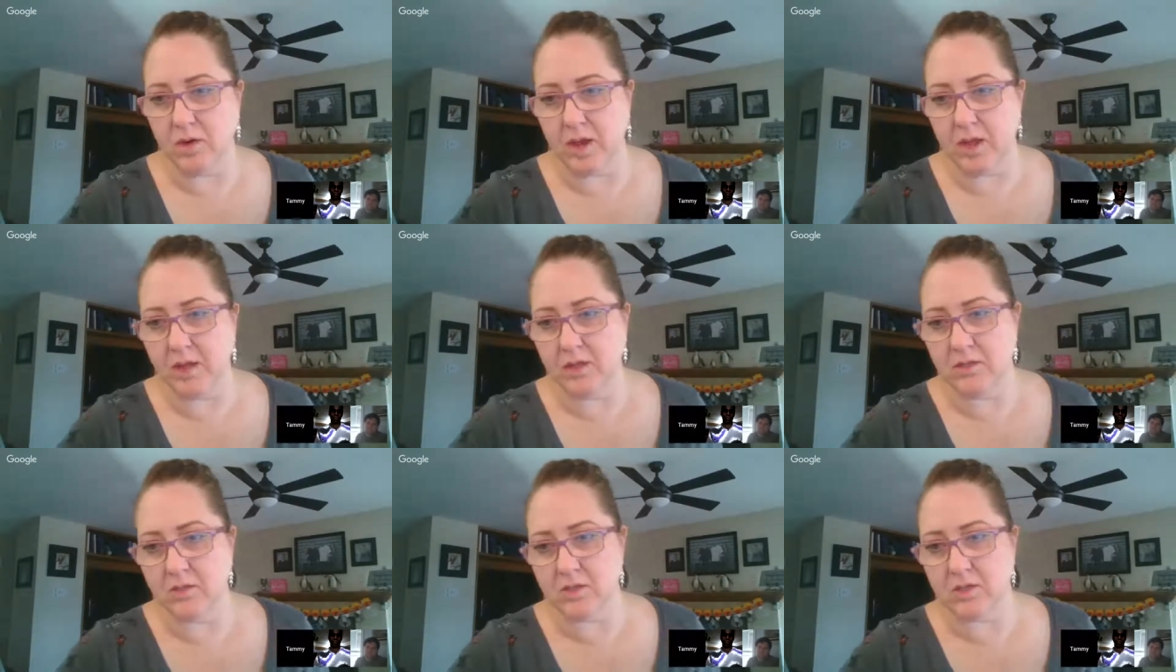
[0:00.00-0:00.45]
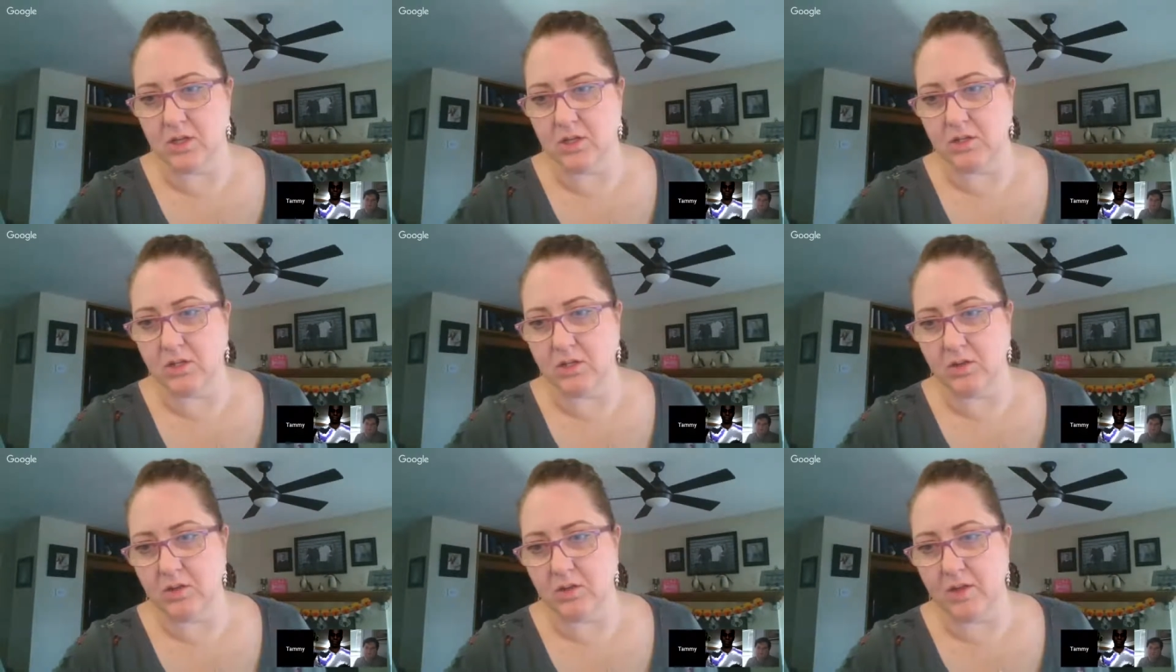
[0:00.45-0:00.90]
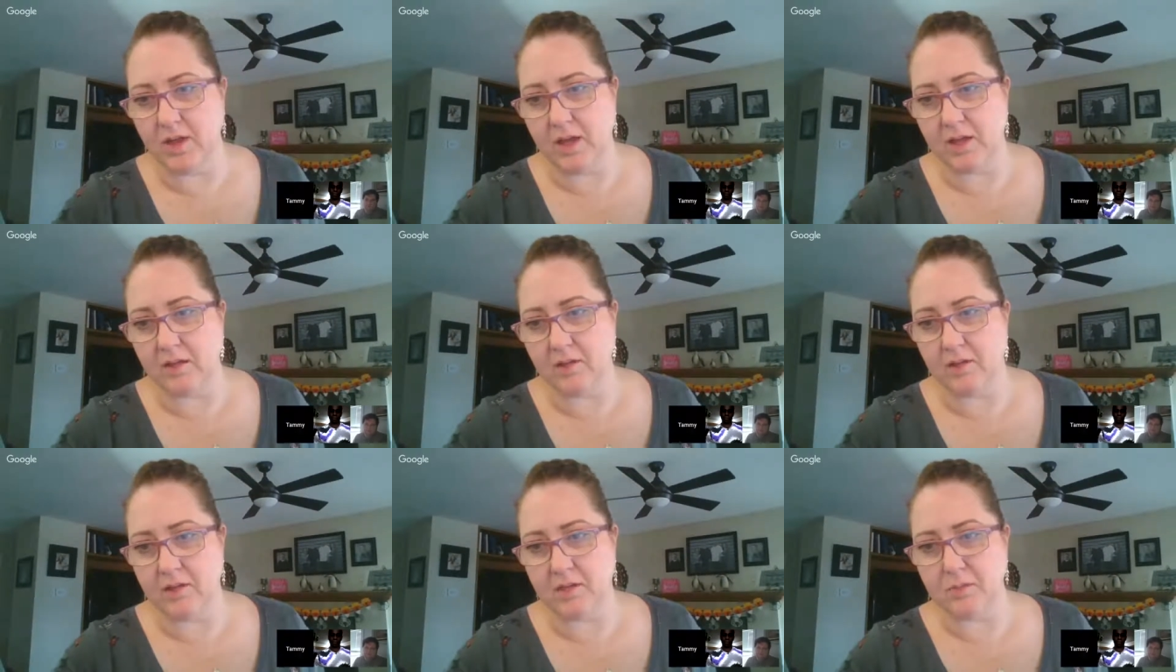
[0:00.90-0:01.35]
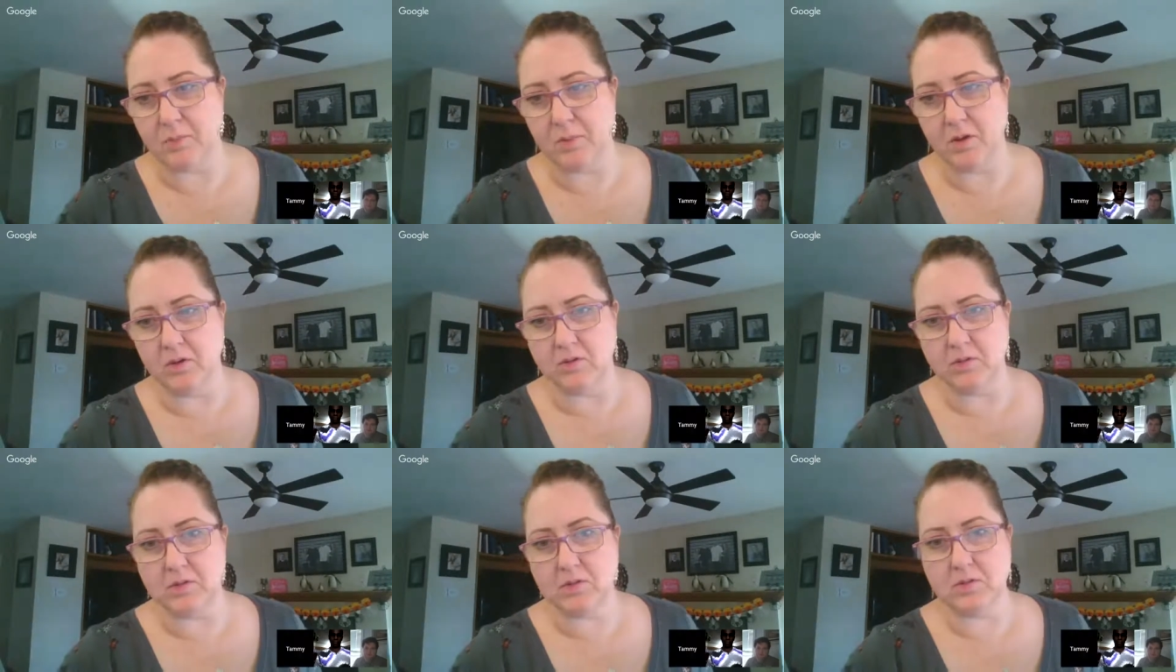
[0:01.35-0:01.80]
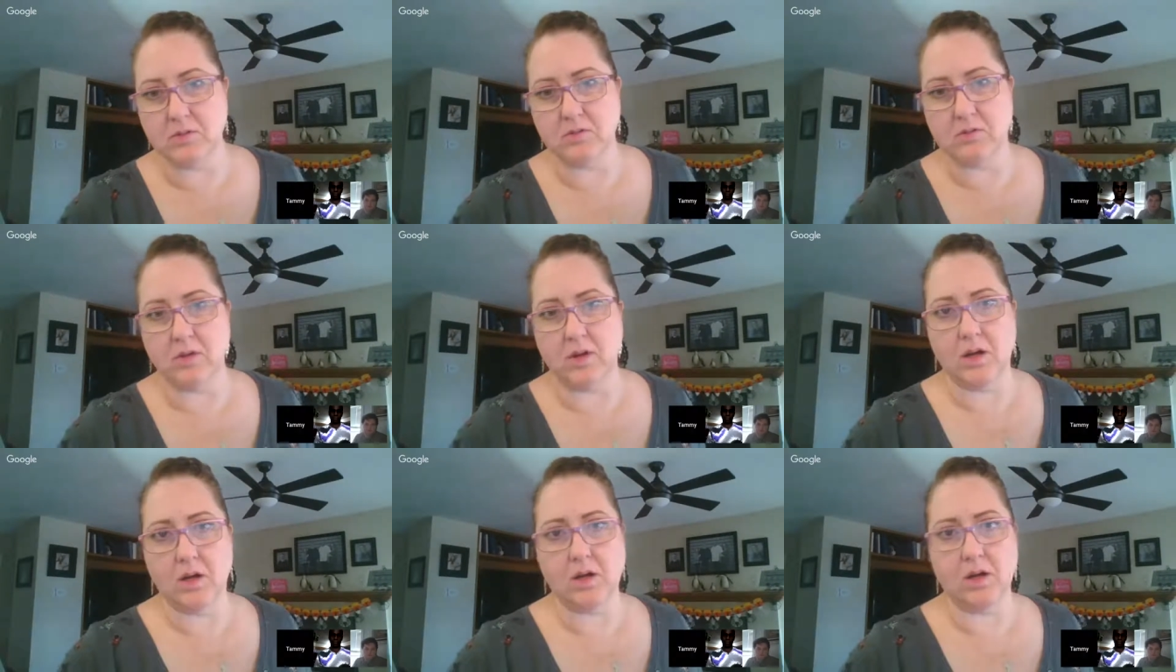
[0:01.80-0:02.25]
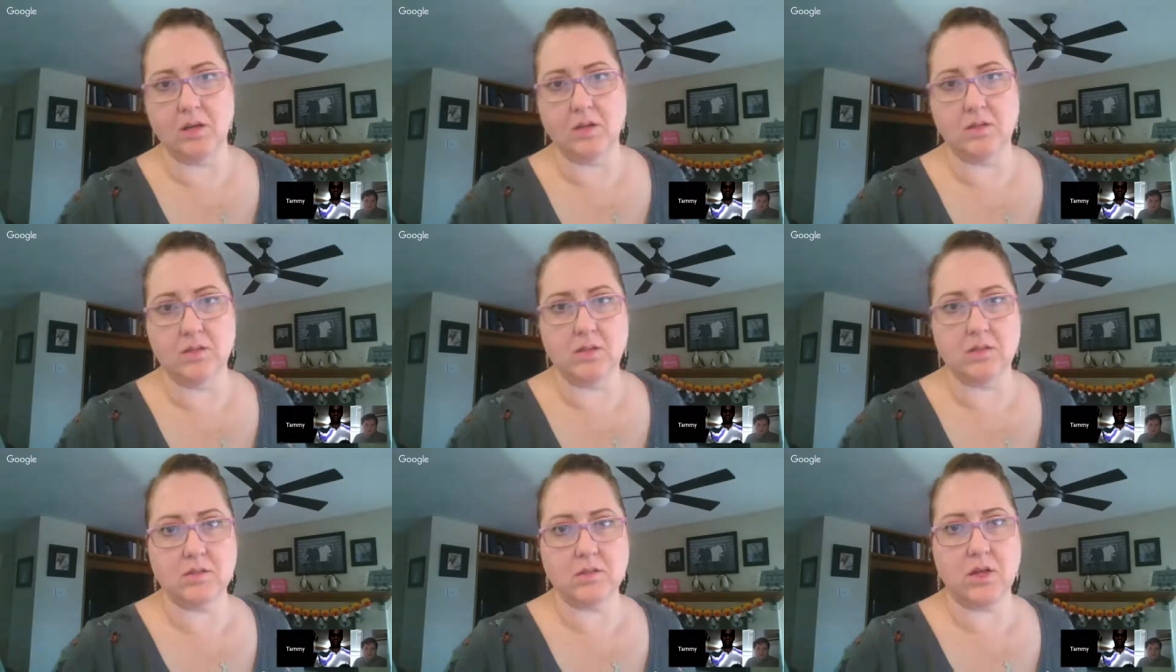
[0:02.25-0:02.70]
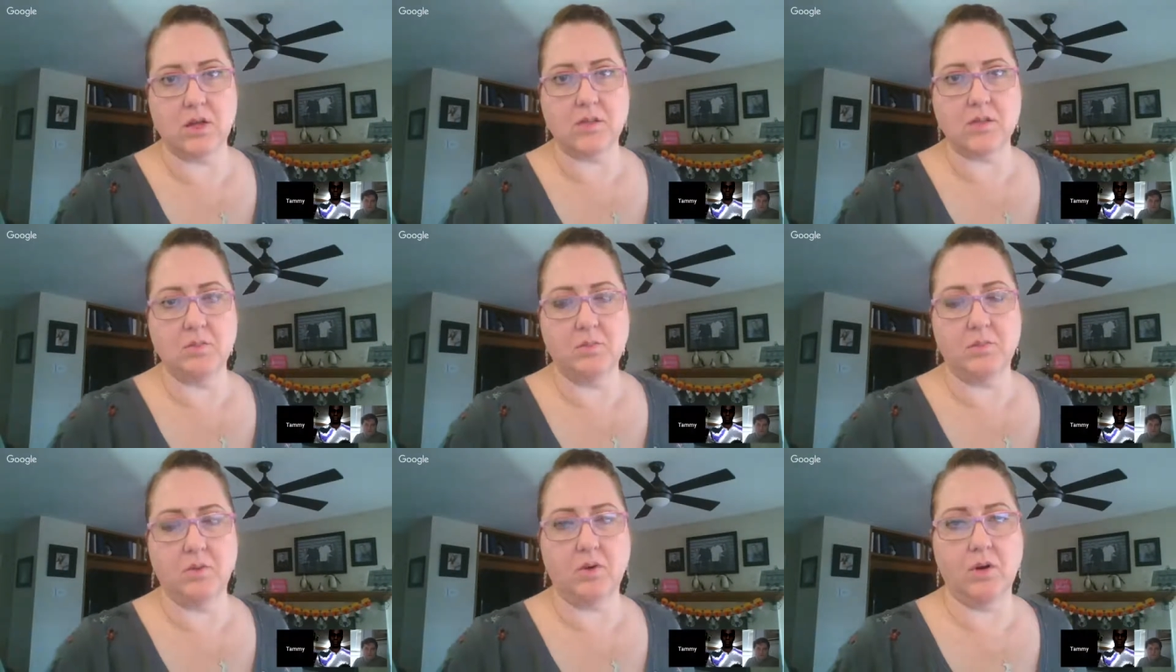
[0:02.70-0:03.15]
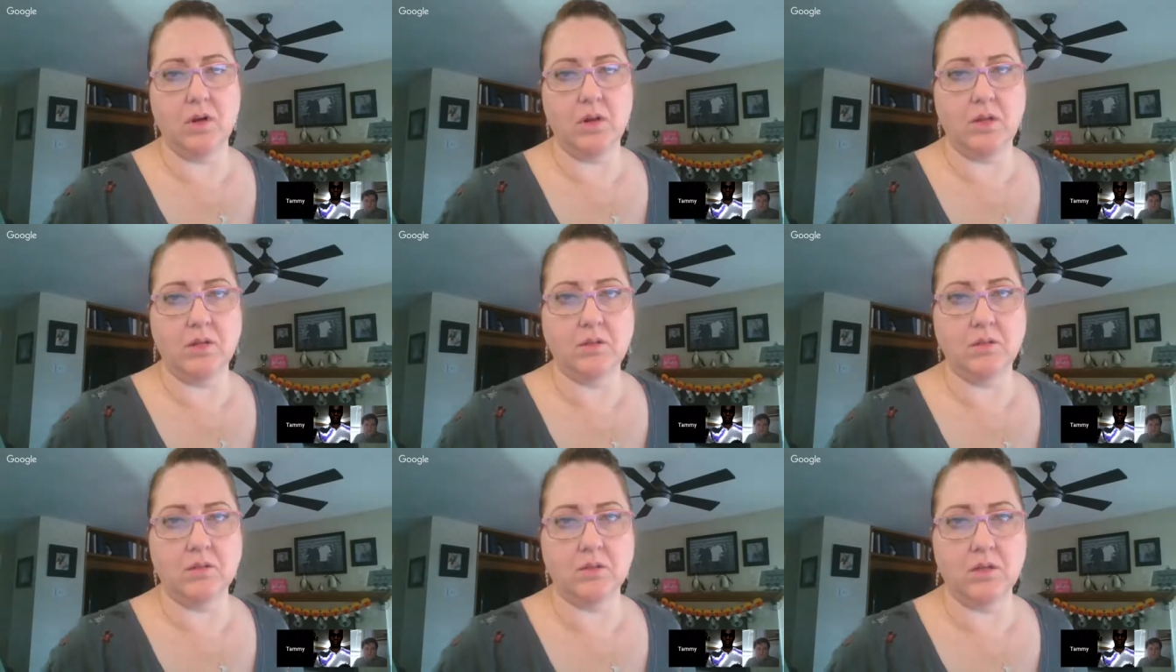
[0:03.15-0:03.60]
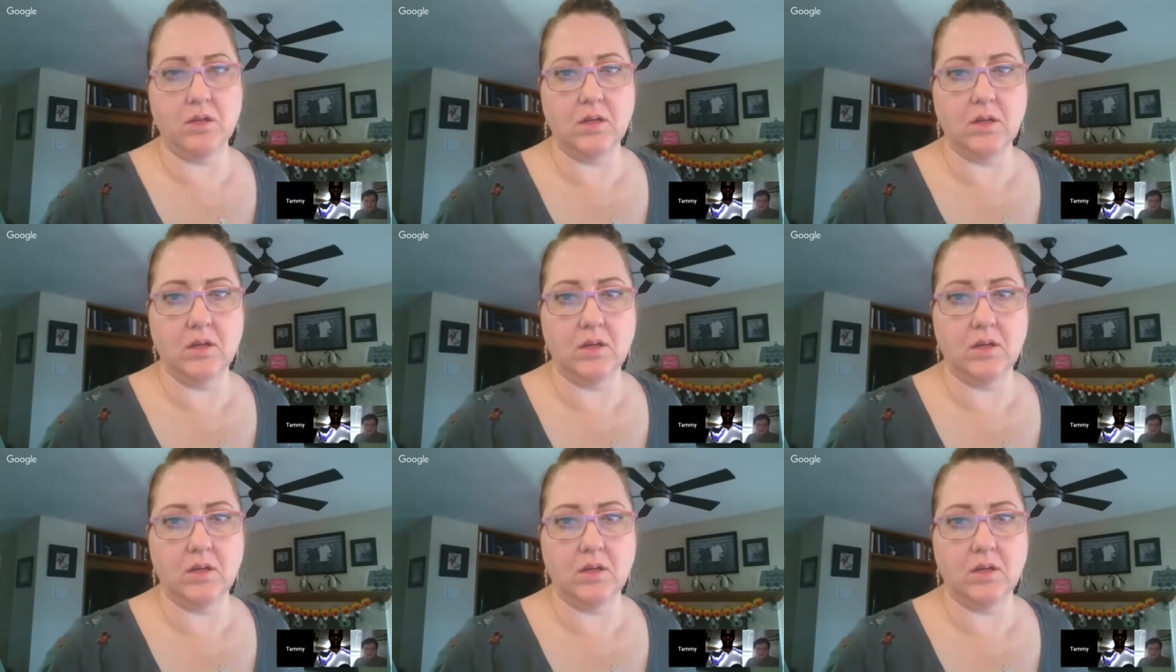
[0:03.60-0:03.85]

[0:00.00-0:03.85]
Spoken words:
Right, John, you know that you need to post to our discussion board and